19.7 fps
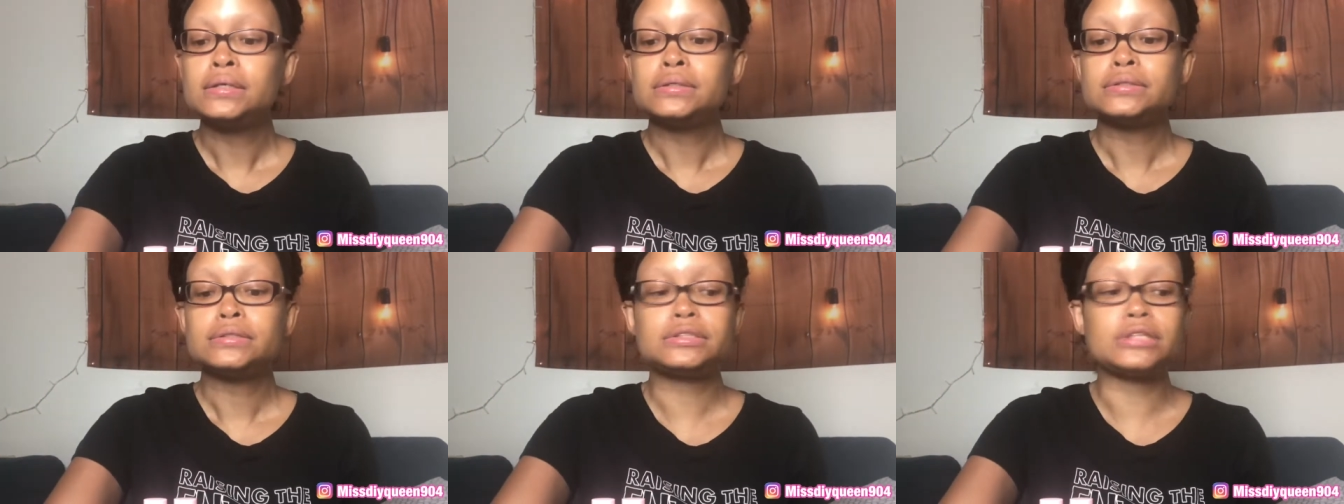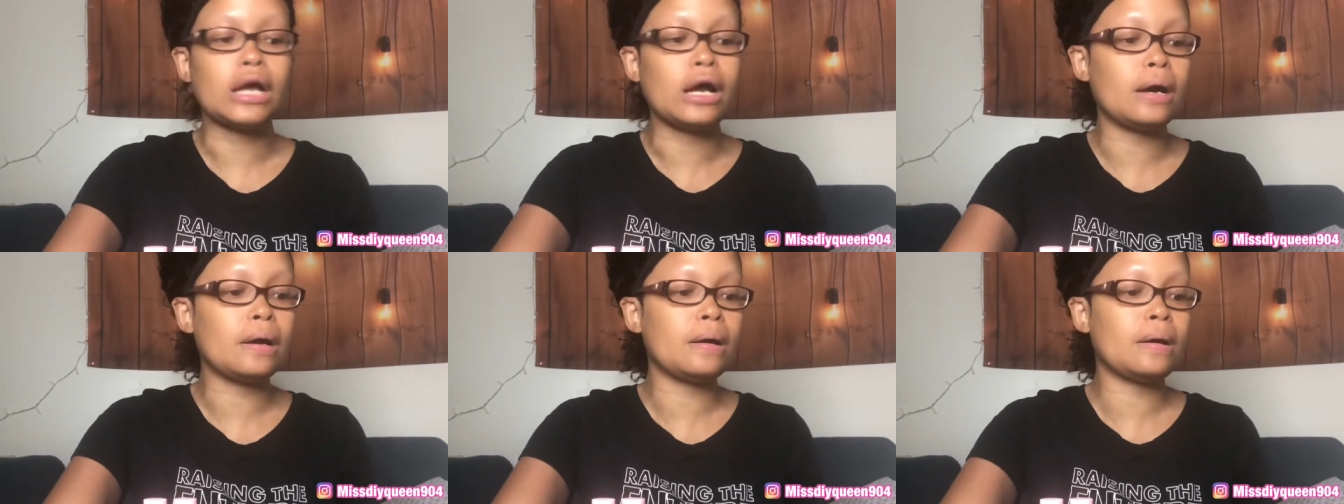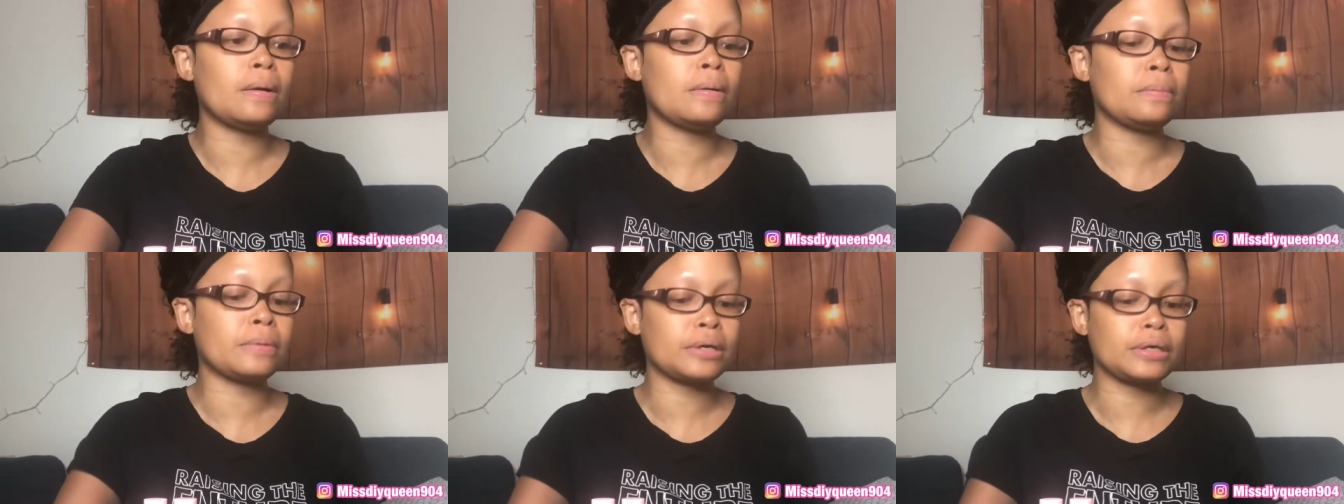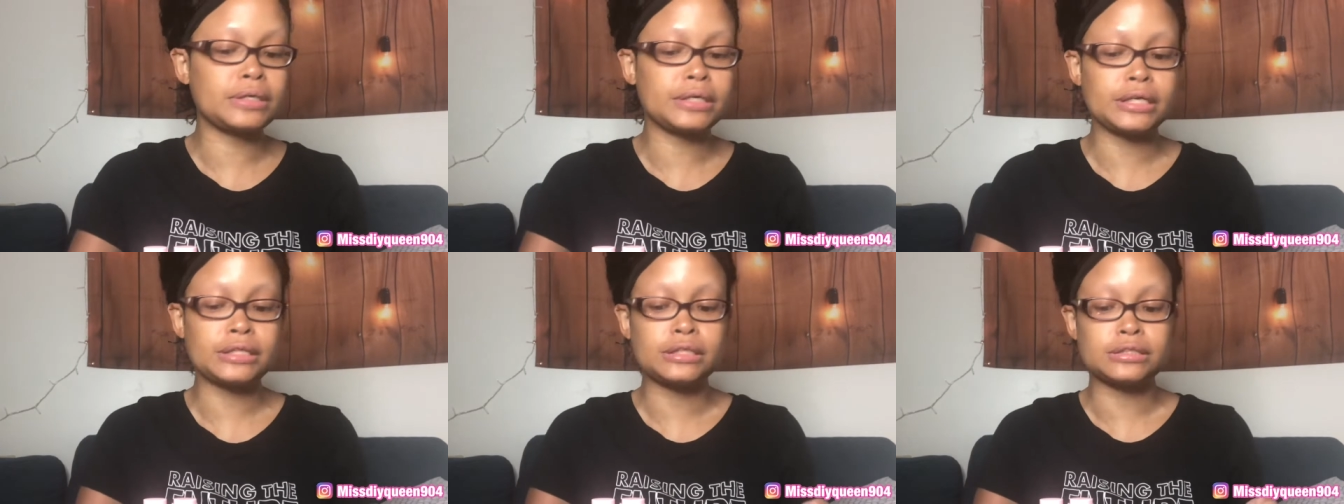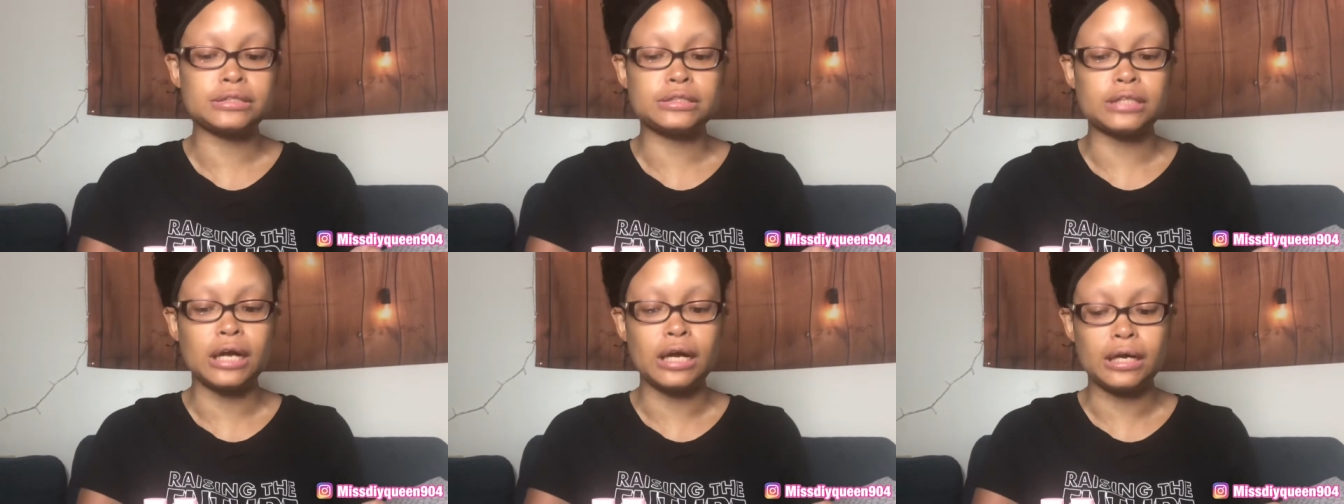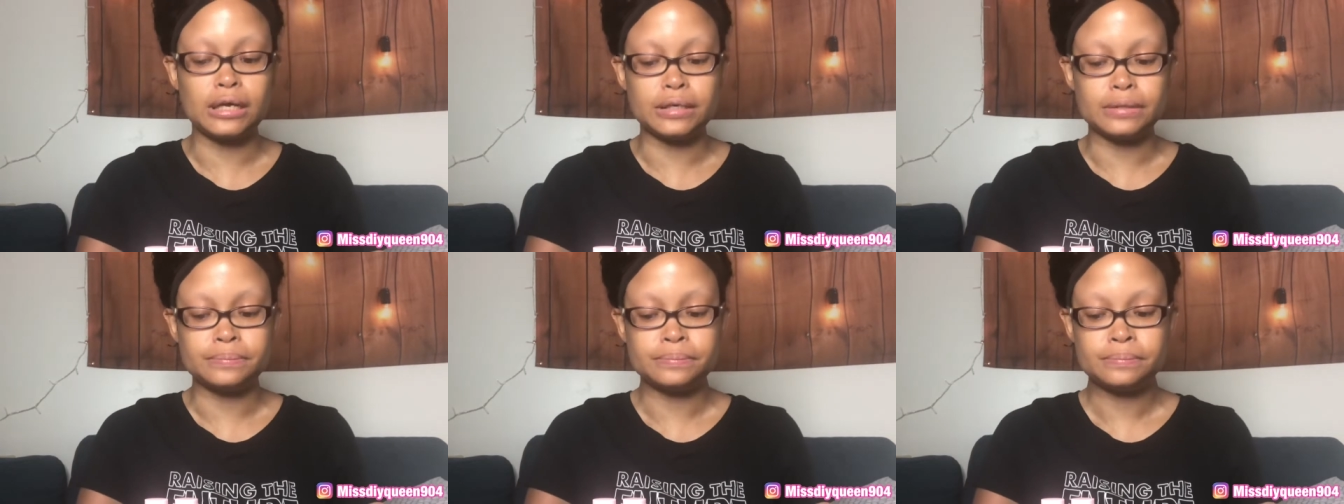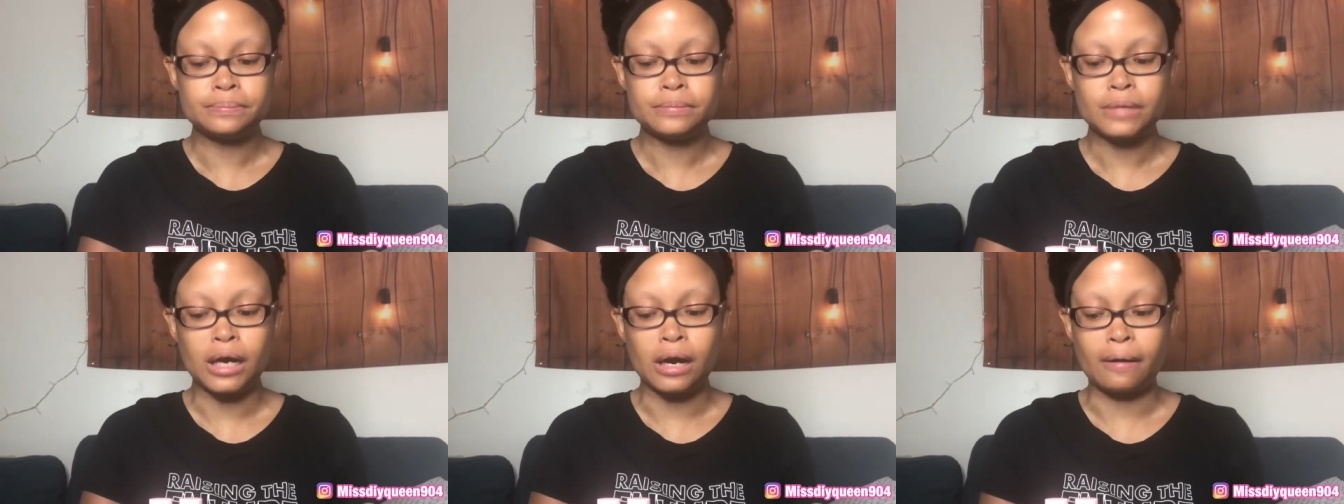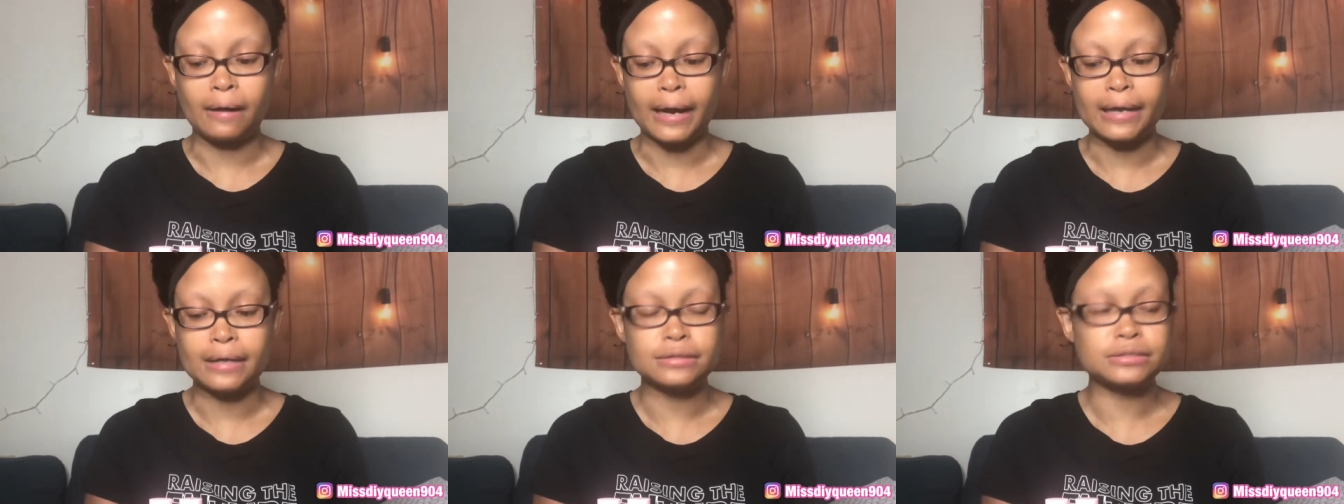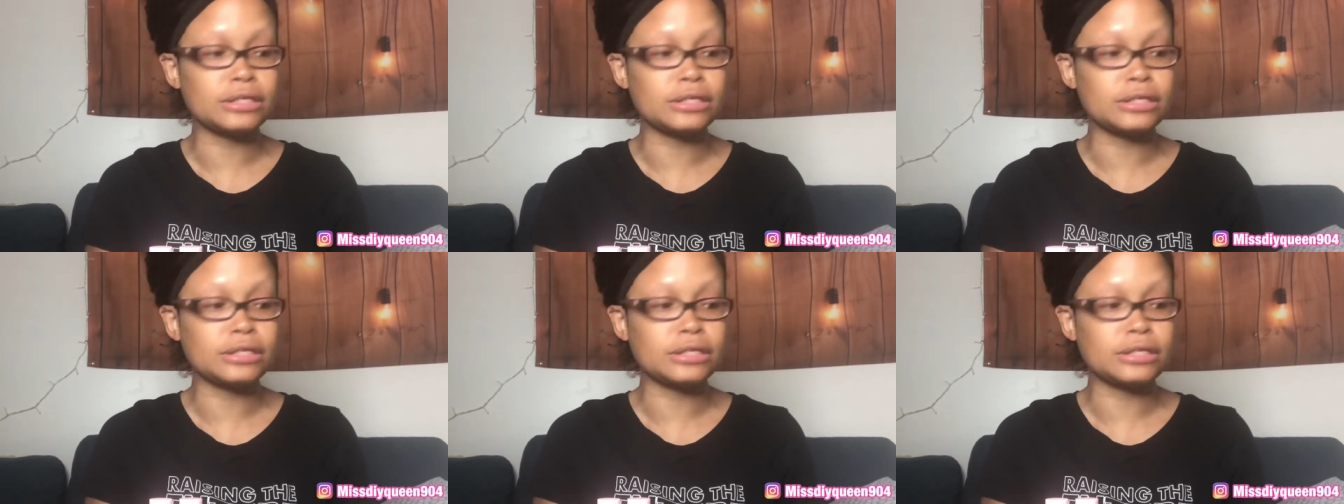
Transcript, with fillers: So we're gonna get this done. All right,